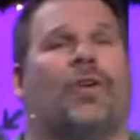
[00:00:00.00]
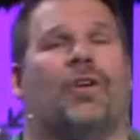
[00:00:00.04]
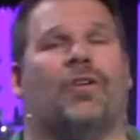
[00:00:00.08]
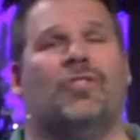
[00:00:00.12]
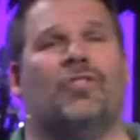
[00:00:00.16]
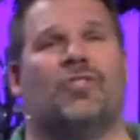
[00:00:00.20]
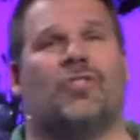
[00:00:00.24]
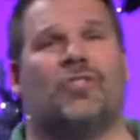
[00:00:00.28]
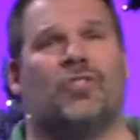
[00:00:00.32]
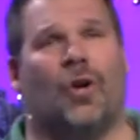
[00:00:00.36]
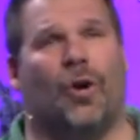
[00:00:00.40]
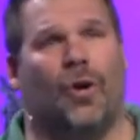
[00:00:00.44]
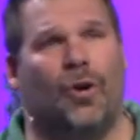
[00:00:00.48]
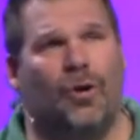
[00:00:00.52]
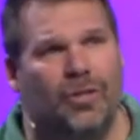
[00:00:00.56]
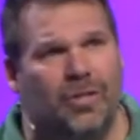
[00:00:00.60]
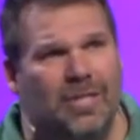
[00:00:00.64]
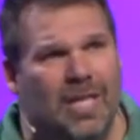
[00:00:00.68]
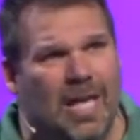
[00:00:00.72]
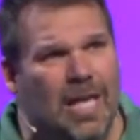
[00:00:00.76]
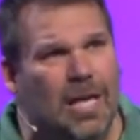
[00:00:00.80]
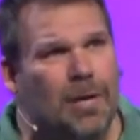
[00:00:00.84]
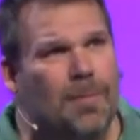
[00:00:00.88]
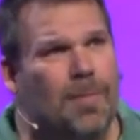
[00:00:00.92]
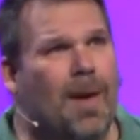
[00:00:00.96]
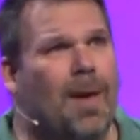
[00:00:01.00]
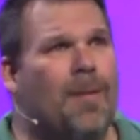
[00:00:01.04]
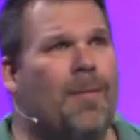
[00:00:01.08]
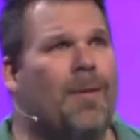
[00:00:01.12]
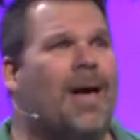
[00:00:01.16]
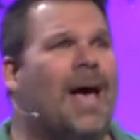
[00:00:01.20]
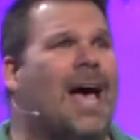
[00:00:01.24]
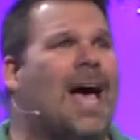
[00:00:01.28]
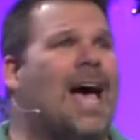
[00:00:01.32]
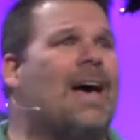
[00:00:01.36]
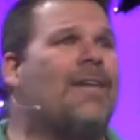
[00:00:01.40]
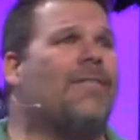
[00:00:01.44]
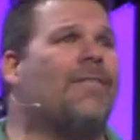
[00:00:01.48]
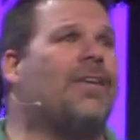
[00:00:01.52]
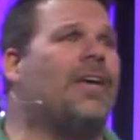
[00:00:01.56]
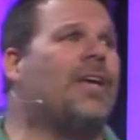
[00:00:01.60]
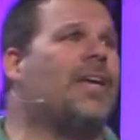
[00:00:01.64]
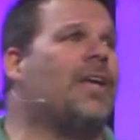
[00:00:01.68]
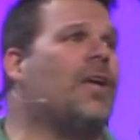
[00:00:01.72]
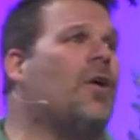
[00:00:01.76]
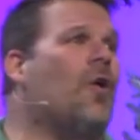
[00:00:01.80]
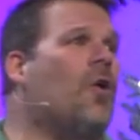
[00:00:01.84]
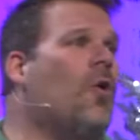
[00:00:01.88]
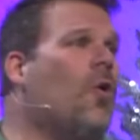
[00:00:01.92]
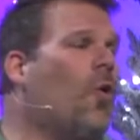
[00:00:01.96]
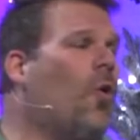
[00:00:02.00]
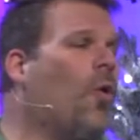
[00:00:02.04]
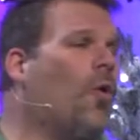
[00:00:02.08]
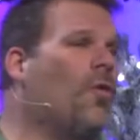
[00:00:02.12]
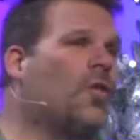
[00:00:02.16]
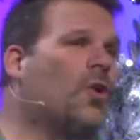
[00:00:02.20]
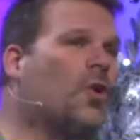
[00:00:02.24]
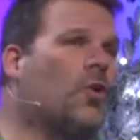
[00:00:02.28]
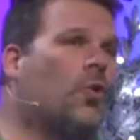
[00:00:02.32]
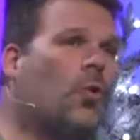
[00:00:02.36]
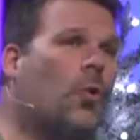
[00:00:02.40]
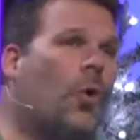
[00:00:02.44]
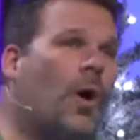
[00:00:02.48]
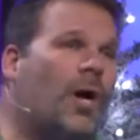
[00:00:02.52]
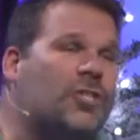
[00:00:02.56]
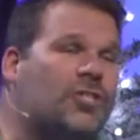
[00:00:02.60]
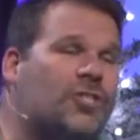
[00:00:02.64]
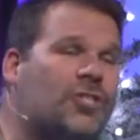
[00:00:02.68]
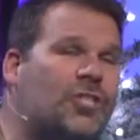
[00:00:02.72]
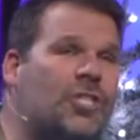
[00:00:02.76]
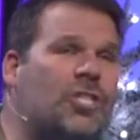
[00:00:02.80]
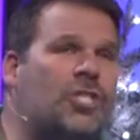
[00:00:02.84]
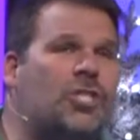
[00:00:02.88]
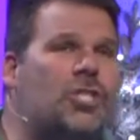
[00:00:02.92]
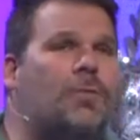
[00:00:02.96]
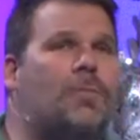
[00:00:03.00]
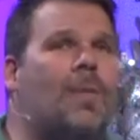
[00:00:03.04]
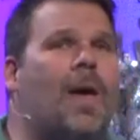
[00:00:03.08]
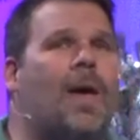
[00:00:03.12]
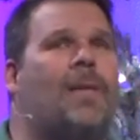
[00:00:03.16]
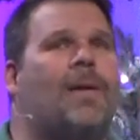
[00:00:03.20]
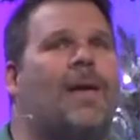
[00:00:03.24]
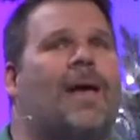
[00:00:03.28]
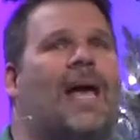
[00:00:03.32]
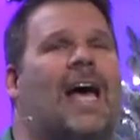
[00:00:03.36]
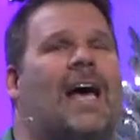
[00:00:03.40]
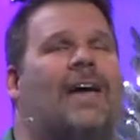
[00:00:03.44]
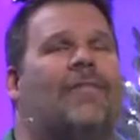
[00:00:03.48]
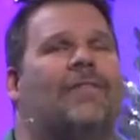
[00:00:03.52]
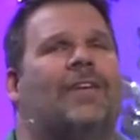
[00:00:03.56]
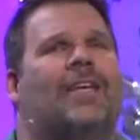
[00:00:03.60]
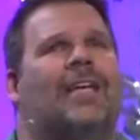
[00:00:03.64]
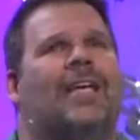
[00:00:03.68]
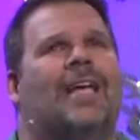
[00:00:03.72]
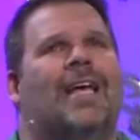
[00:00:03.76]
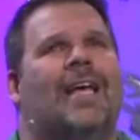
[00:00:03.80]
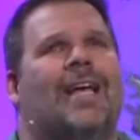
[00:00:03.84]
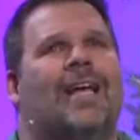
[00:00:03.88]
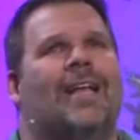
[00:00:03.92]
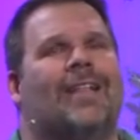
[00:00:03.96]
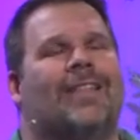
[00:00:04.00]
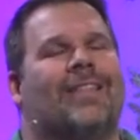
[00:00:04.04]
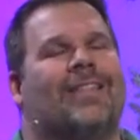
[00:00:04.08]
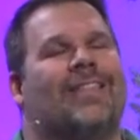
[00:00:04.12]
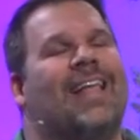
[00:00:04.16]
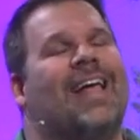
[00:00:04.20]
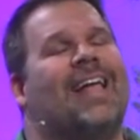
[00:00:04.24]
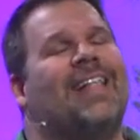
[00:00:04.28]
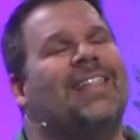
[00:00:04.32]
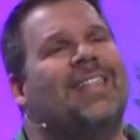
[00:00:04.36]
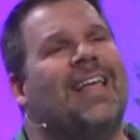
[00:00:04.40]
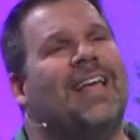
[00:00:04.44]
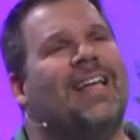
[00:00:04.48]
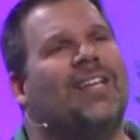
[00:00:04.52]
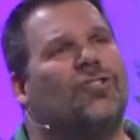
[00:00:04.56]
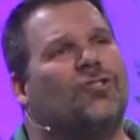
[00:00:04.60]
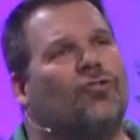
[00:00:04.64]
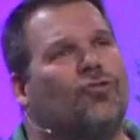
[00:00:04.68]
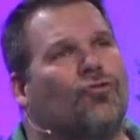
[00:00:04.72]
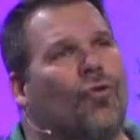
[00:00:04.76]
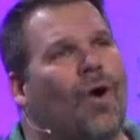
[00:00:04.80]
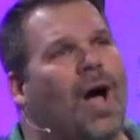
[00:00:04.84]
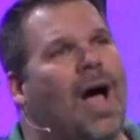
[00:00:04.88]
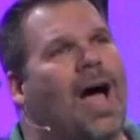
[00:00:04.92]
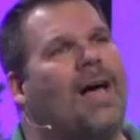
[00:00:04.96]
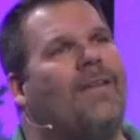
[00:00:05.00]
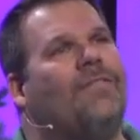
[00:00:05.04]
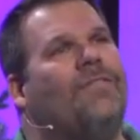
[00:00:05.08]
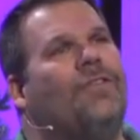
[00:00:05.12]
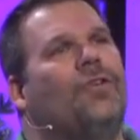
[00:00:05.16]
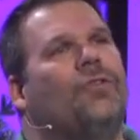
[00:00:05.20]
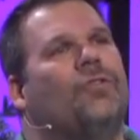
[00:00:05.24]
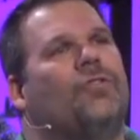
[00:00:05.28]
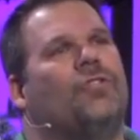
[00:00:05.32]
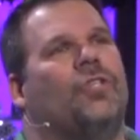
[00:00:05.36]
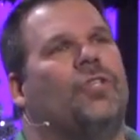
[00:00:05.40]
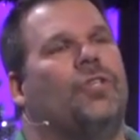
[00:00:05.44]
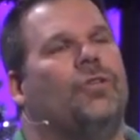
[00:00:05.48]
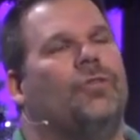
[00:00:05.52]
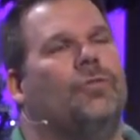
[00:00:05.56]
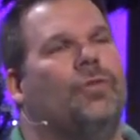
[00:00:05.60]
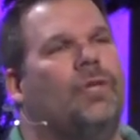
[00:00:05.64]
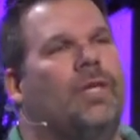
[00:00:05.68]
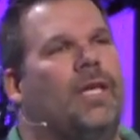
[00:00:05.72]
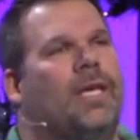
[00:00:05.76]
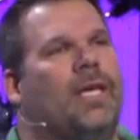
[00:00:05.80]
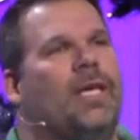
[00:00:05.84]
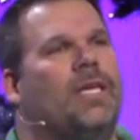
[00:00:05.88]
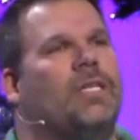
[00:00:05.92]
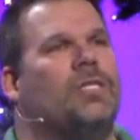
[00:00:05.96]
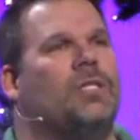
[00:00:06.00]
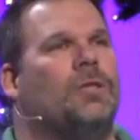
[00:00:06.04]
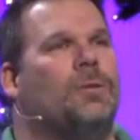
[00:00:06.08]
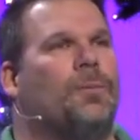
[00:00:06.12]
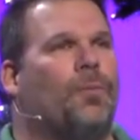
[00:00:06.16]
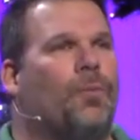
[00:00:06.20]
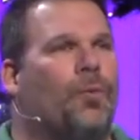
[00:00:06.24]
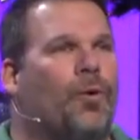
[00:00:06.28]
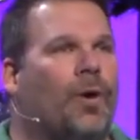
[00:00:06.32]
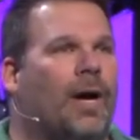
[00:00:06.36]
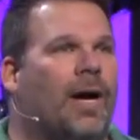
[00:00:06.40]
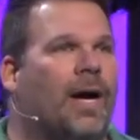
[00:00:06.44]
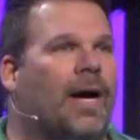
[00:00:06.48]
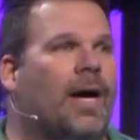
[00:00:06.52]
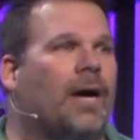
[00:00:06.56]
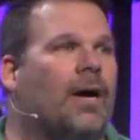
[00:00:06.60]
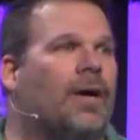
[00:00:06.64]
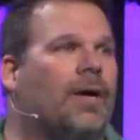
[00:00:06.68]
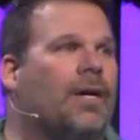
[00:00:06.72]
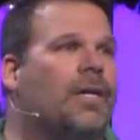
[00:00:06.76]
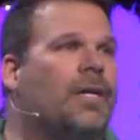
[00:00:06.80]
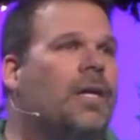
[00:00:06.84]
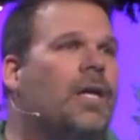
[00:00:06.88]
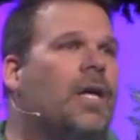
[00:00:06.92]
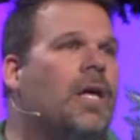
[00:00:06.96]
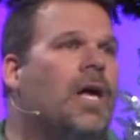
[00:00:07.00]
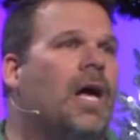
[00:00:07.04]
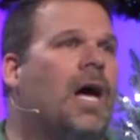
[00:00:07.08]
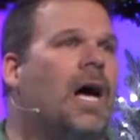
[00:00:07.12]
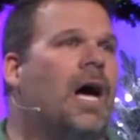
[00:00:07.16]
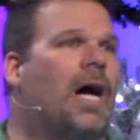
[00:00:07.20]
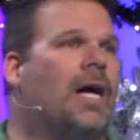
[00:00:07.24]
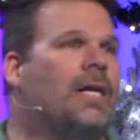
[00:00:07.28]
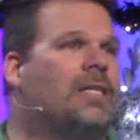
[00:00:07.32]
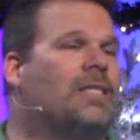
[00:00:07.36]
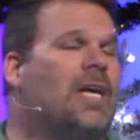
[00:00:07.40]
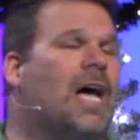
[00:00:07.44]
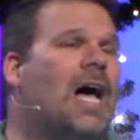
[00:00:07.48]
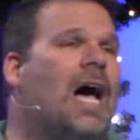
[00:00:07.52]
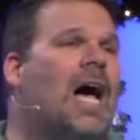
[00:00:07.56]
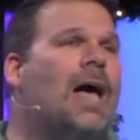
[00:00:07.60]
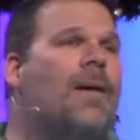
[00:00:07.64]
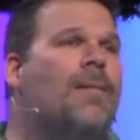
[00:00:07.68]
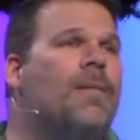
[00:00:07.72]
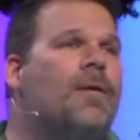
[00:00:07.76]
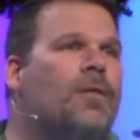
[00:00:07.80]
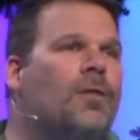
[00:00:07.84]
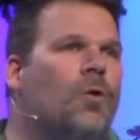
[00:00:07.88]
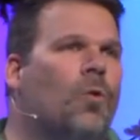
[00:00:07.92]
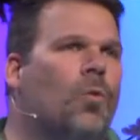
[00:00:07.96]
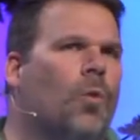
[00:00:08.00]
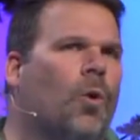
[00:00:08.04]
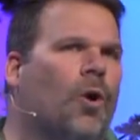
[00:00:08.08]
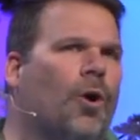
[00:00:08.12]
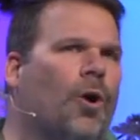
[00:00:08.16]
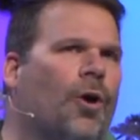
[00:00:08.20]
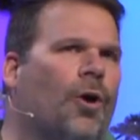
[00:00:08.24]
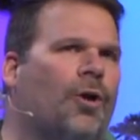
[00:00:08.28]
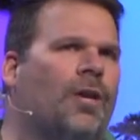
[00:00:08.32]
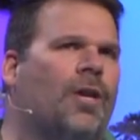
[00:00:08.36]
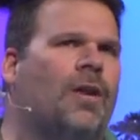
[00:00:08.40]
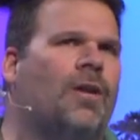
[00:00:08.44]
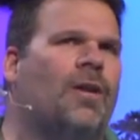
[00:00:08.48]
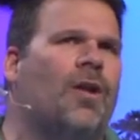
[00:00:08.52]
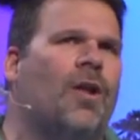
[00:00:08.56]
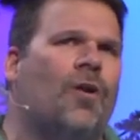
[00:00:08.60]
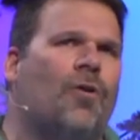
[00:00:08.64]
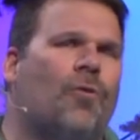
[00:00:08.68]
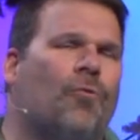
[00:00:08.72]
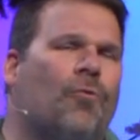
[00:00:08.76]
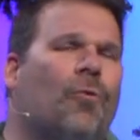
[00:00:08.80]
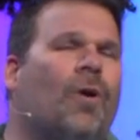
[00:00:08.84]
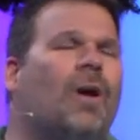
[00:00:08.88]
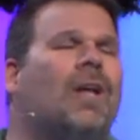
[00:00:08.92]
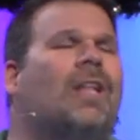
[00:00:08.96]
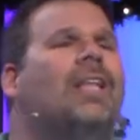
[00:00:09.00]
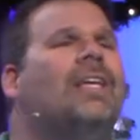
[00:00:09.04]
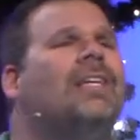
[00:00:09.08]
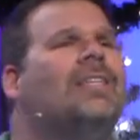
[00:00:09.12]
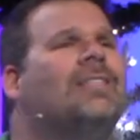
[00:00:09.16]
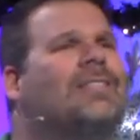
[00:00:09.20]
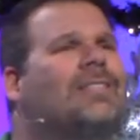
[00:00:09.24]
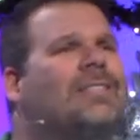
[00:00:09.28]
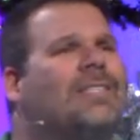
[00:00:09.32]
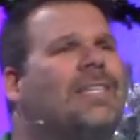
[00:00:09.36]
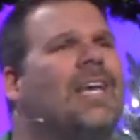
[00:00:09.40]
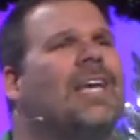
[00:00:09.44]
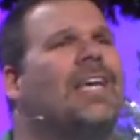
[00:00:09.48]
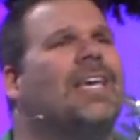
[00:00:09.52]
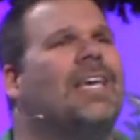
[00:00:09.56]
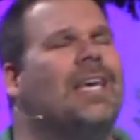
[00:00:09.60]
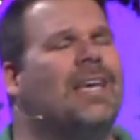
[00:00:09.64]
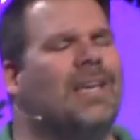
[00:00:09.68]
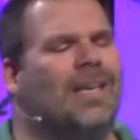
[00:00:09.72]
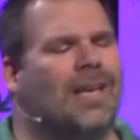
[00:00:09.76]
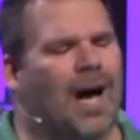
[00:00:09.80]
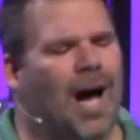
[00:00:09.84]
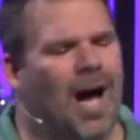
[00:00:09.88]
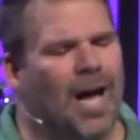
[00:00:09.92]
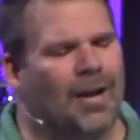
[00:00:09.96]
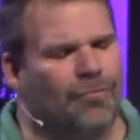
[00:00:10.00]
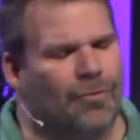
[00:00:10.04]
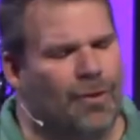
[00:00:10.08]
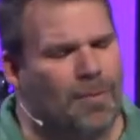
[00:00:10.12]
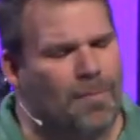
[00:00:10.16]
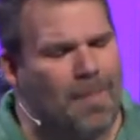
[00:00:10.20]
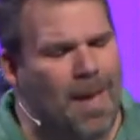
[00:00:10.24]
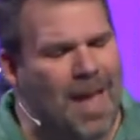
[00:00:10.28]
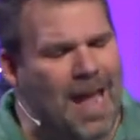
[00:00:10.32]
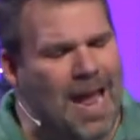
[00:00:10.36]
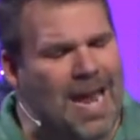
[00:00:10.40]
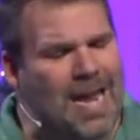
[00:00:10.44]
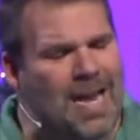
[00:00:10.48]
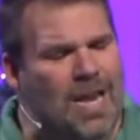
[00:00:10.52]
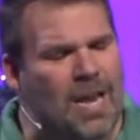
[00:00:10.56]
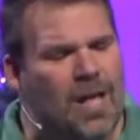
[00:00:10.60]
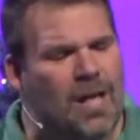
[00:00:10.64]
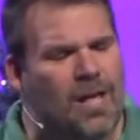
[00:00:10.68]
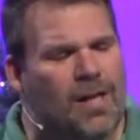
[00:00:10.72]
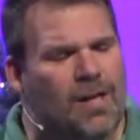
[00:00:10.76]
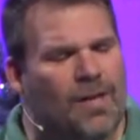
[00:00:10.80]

the concerns that you may be having, or the questions you may be having, let that drive you to your knees in prayer and uh, time in the Word and really seeking God. Remain